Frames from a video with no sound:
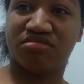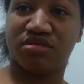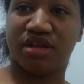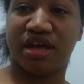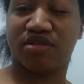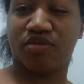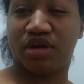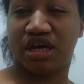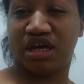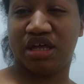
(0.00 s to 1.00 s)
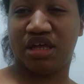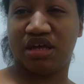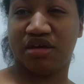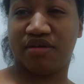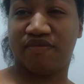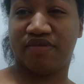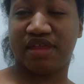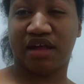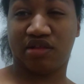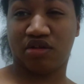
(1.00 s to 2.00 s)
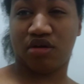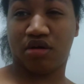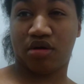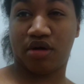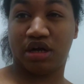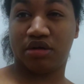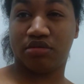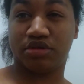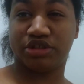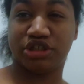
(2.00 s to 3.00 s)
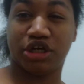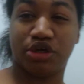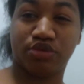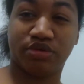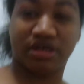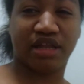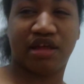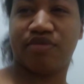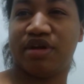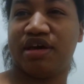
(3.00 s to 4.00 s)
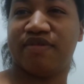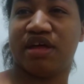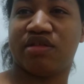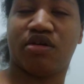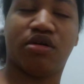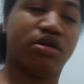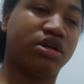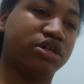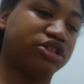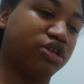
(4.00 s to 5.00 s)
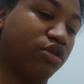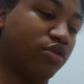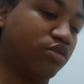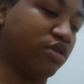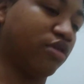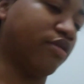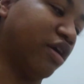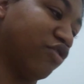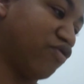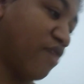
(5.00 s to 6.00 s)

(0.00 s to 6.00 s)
That's what I give that song. Alright. So yeah, that's what I give that song. So, alright,